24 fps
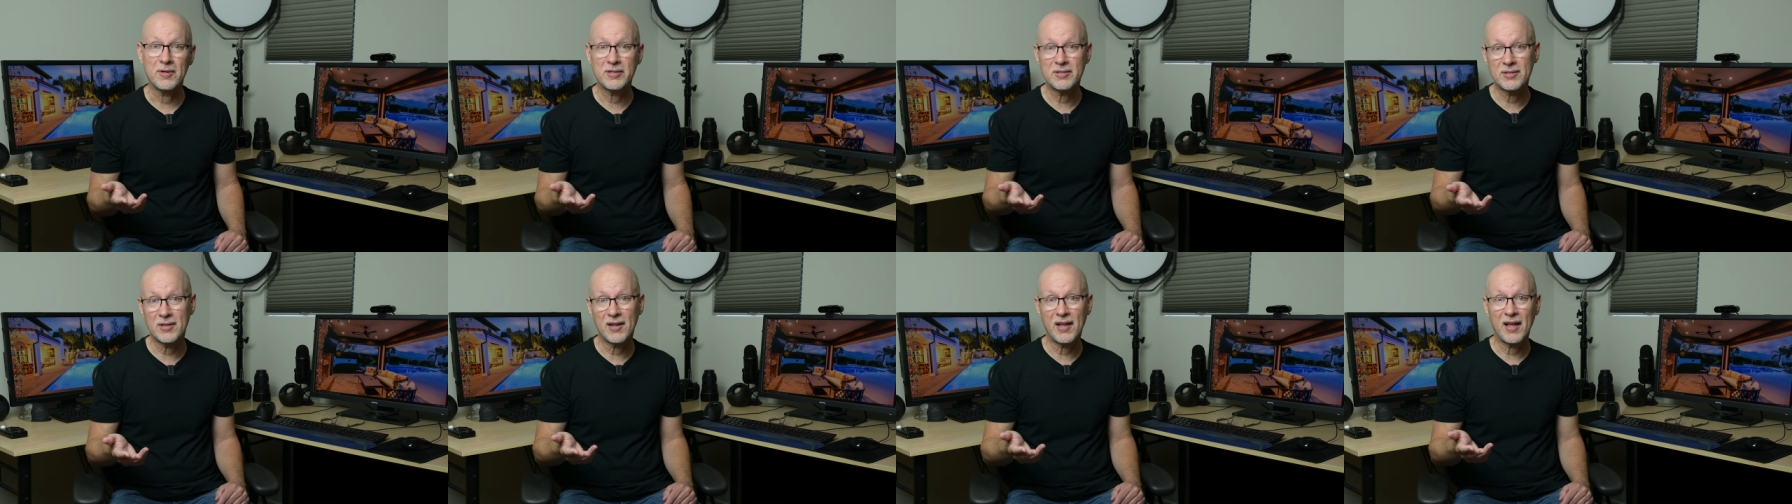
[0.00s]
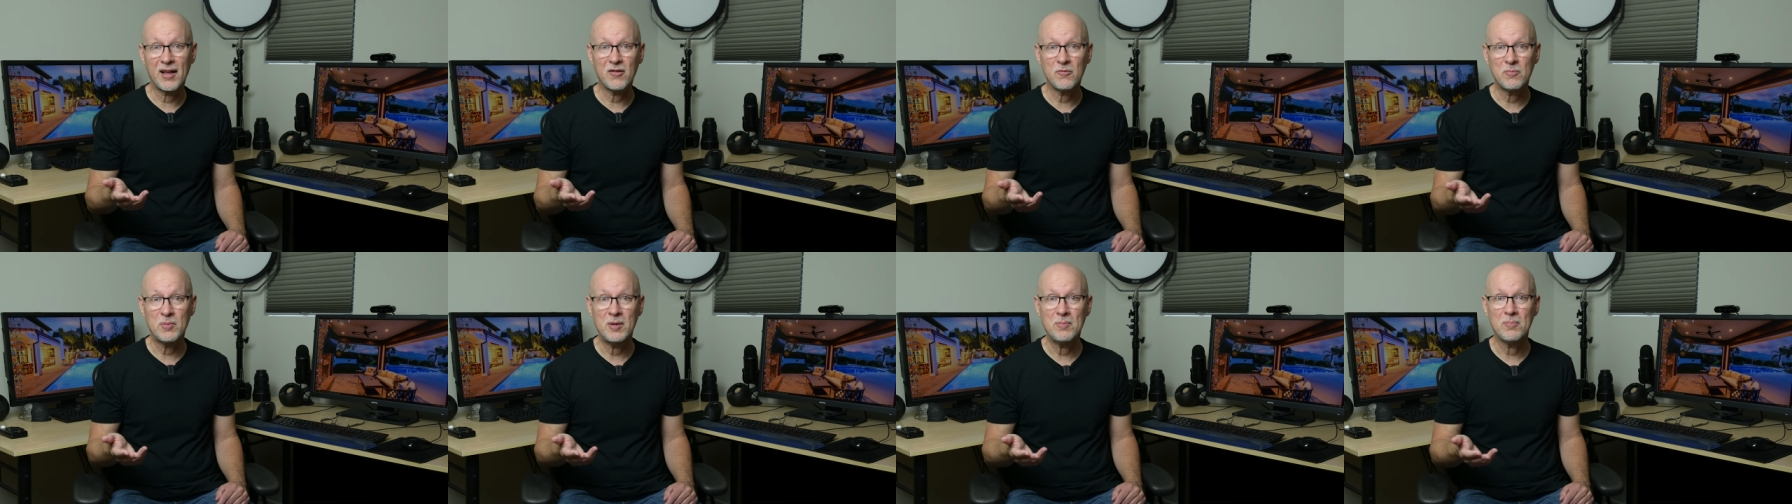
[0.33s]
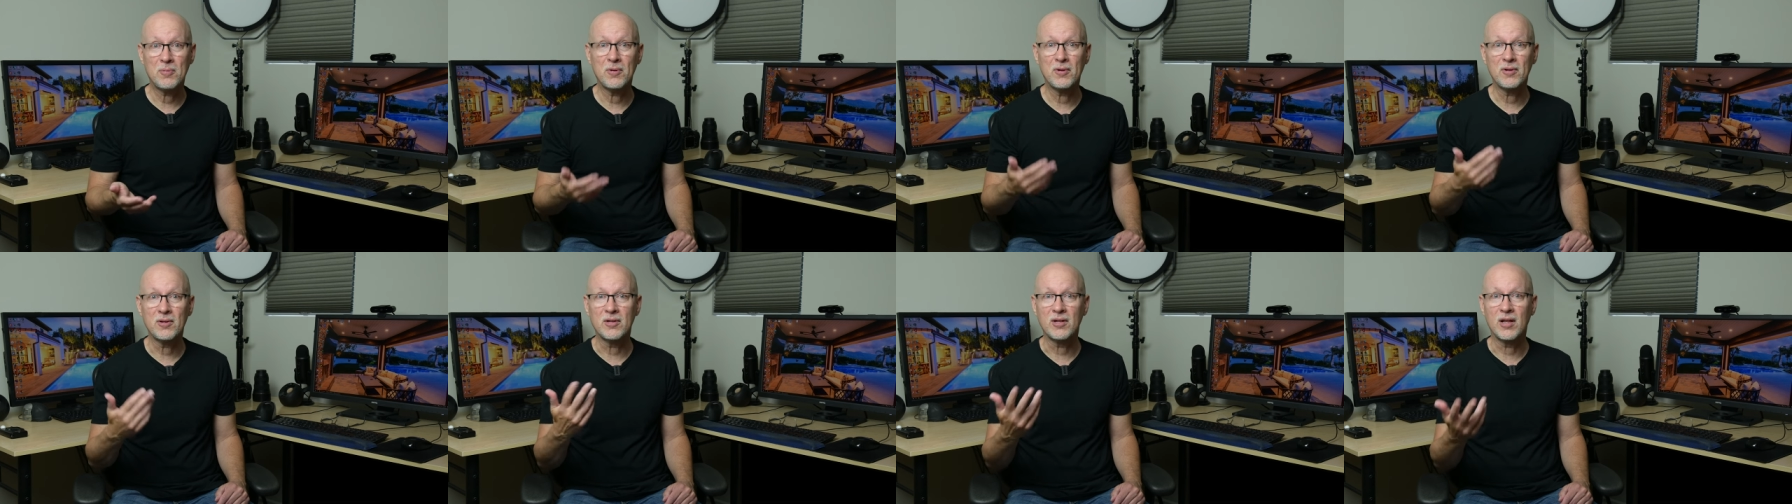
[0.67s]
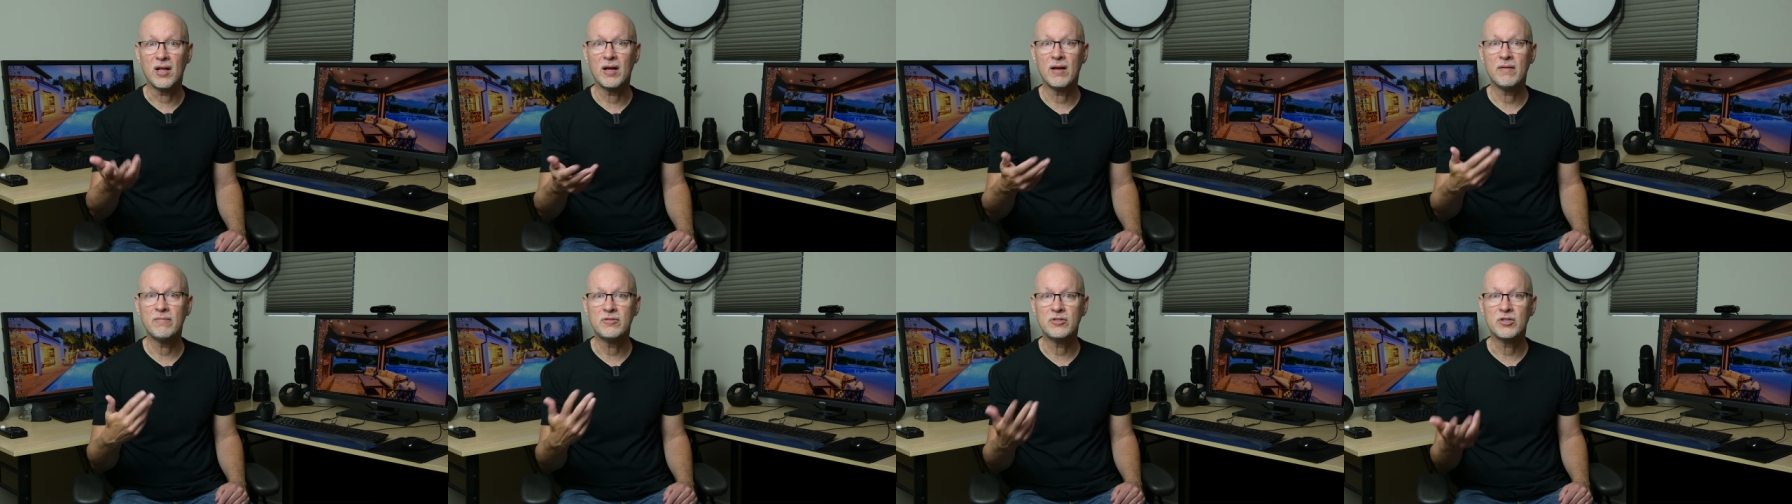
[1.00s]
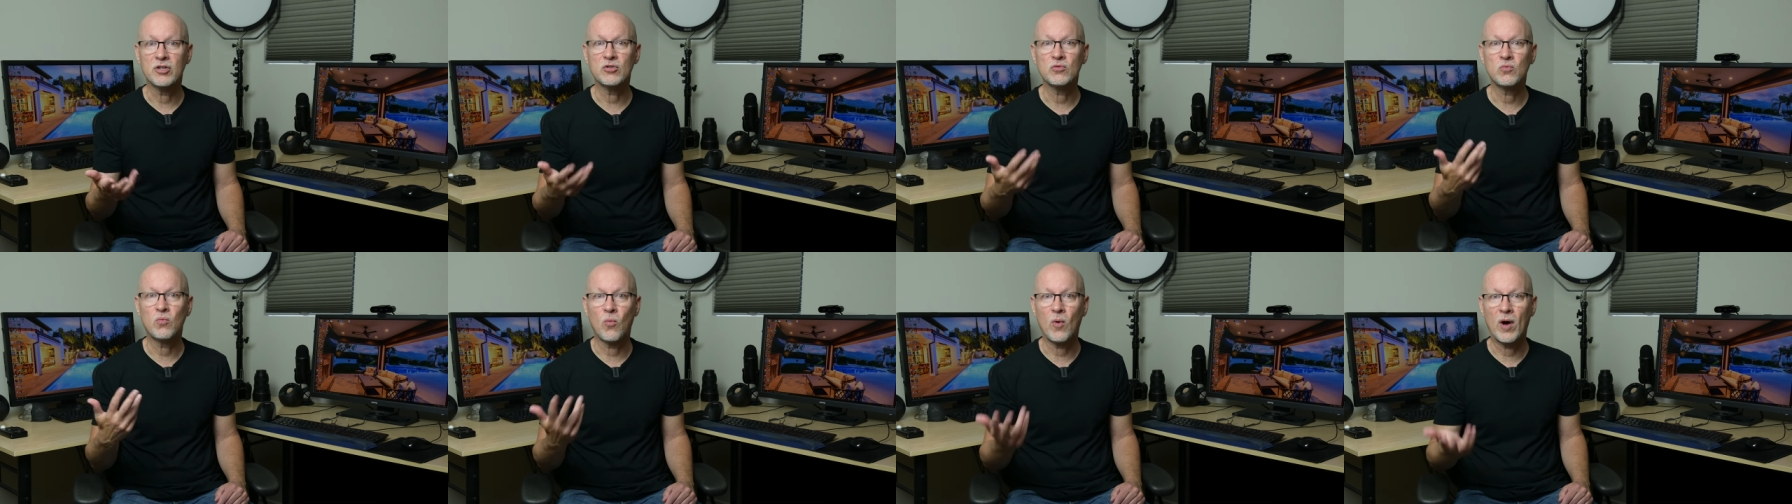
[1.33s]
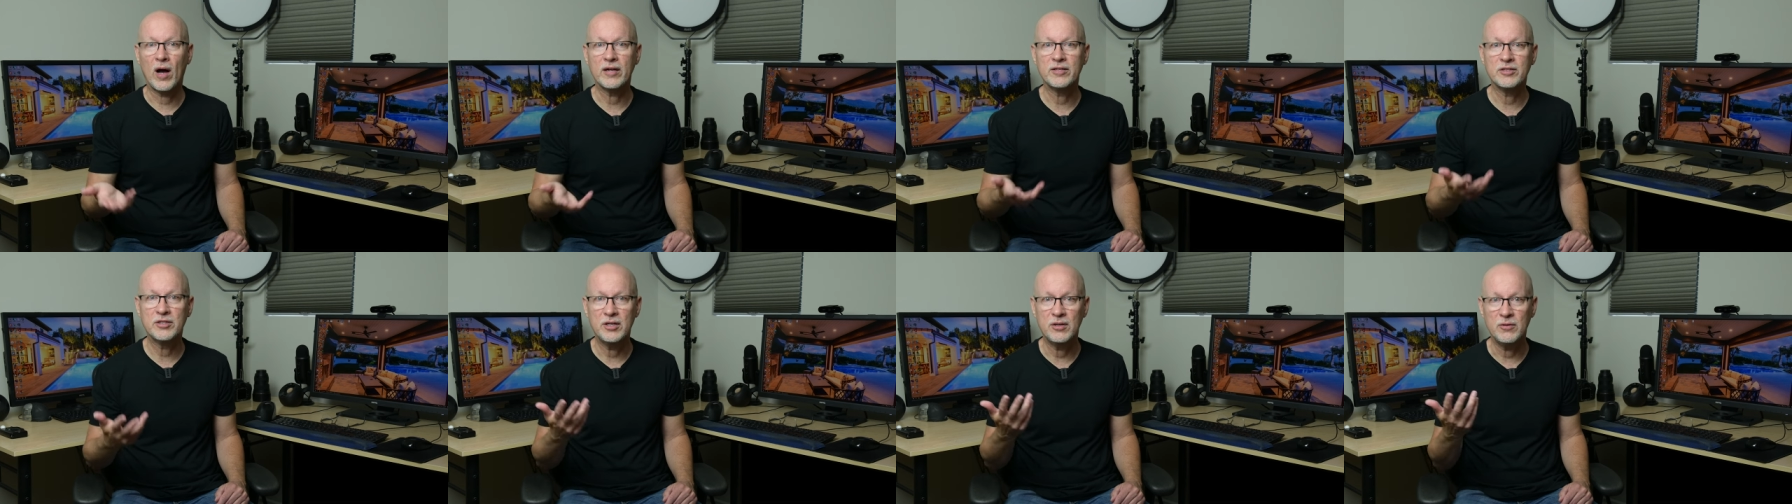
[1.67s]
because a lot of people love just
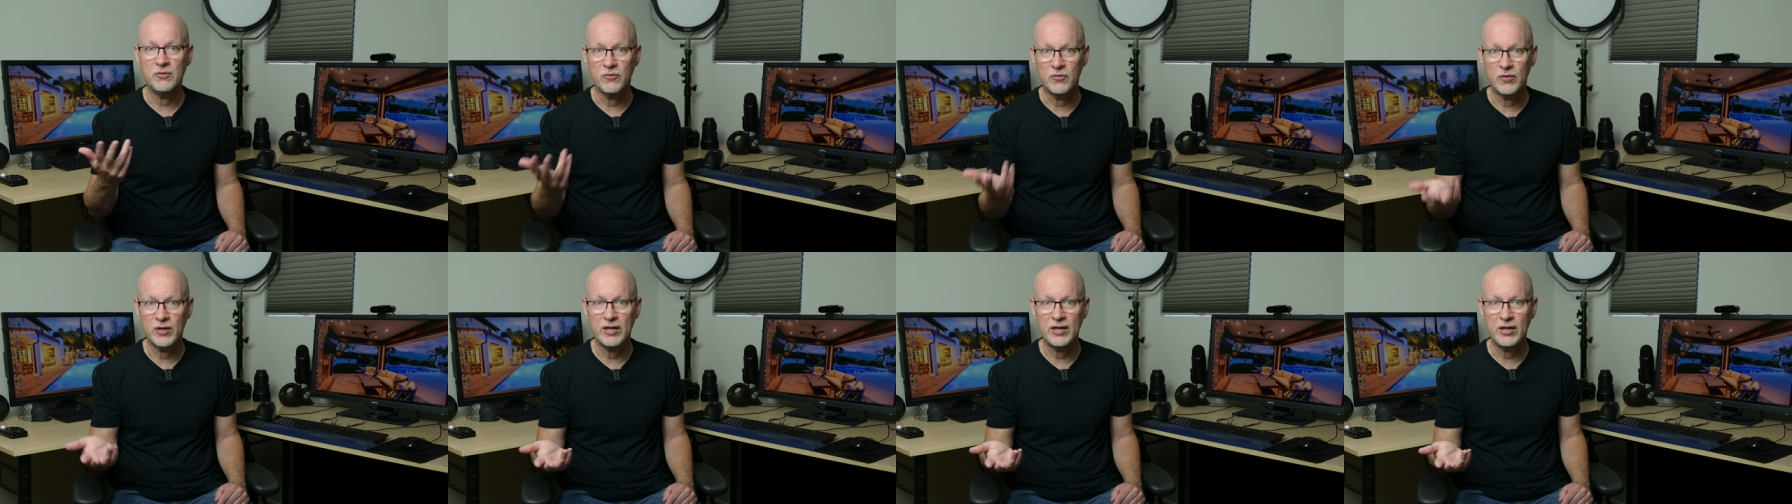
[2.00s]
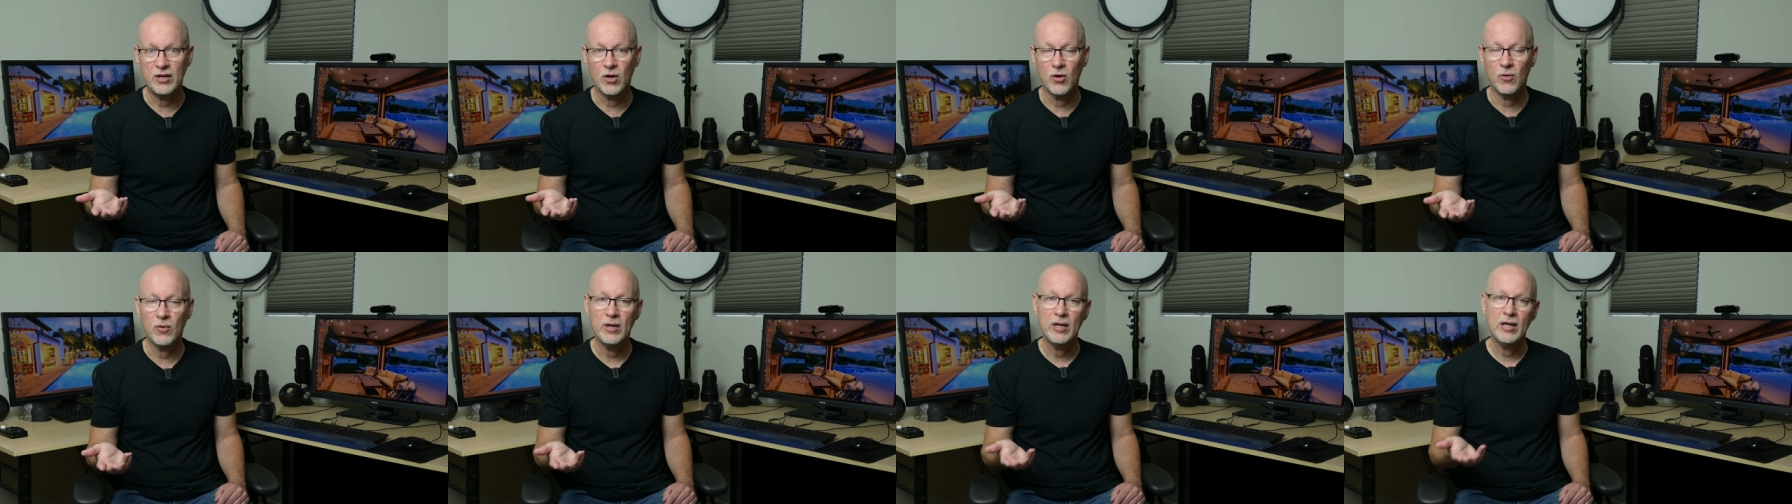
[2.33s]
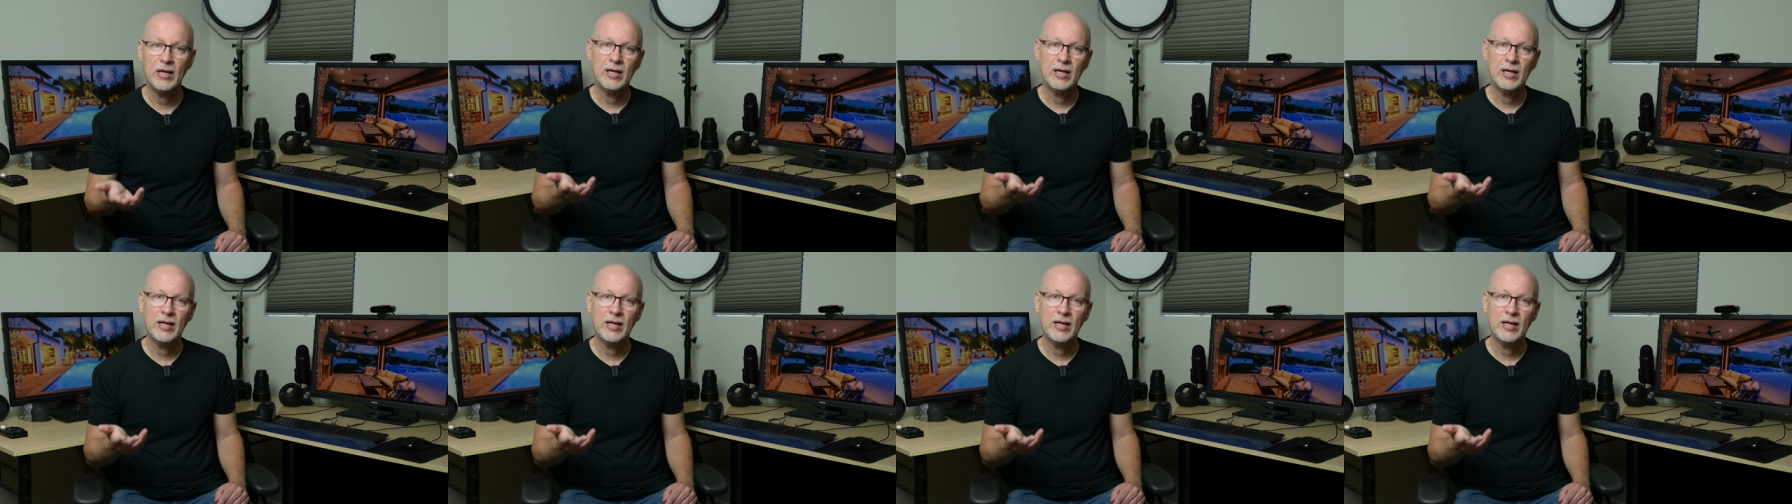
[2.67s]
watching video.